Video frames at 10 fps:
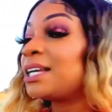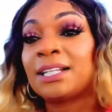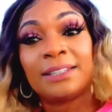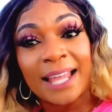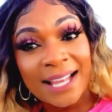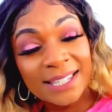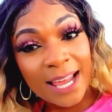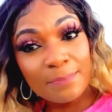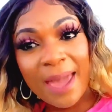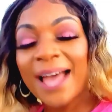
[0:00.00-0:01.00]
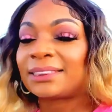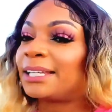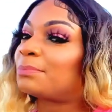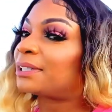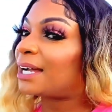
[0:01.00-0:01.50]
That's not a bad
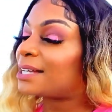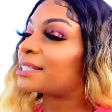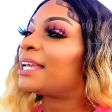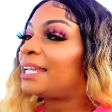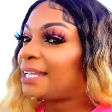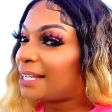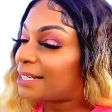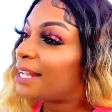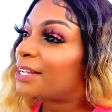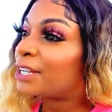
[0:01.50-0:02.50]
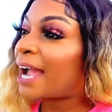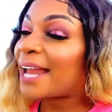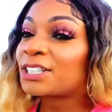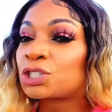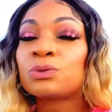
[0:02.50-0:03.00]
thing because he
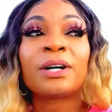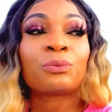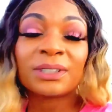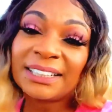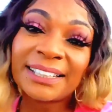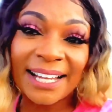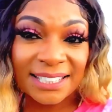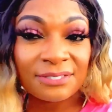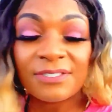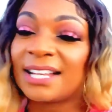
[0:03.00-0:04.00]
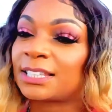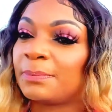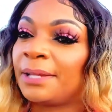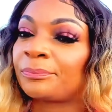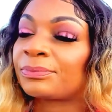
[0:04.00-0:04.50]
got into a really nice
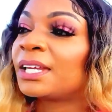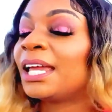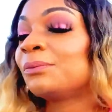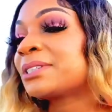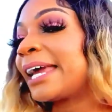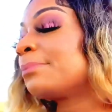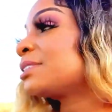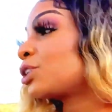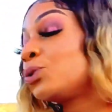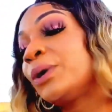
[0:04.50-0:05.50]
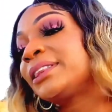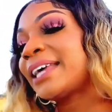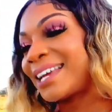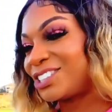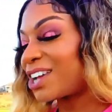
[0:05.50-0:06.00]
investment and was able to quit
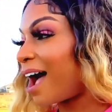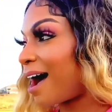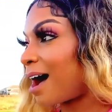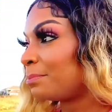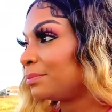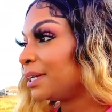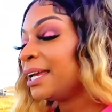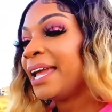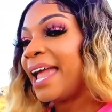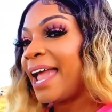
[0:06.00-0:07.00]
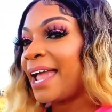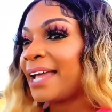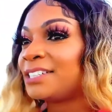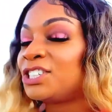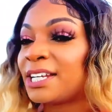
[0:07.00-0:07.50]
that job
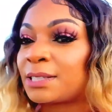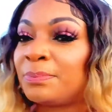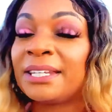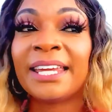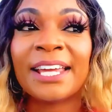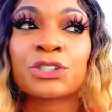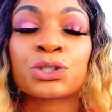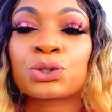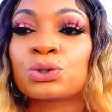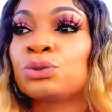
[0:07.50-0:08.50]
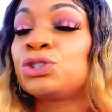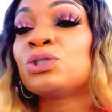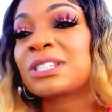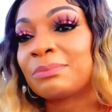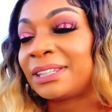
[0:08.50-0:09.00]
and just begin to do
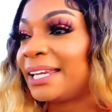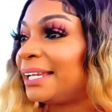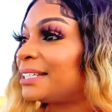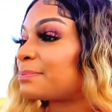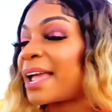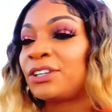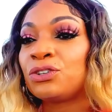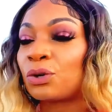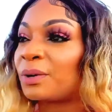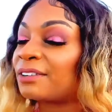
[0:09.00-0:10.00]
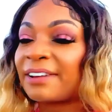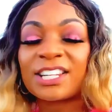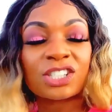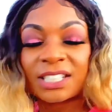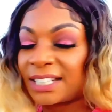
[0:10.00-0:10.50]
some things,
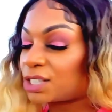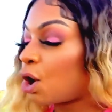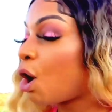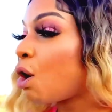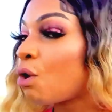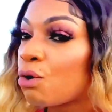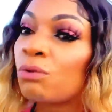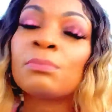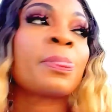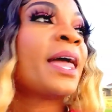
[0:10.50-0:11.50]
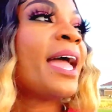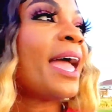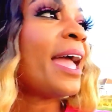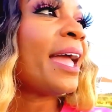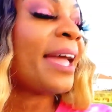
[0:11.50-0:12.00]
renovations in his home
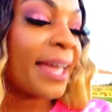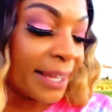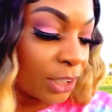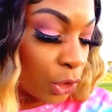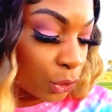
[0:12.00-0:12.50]
and,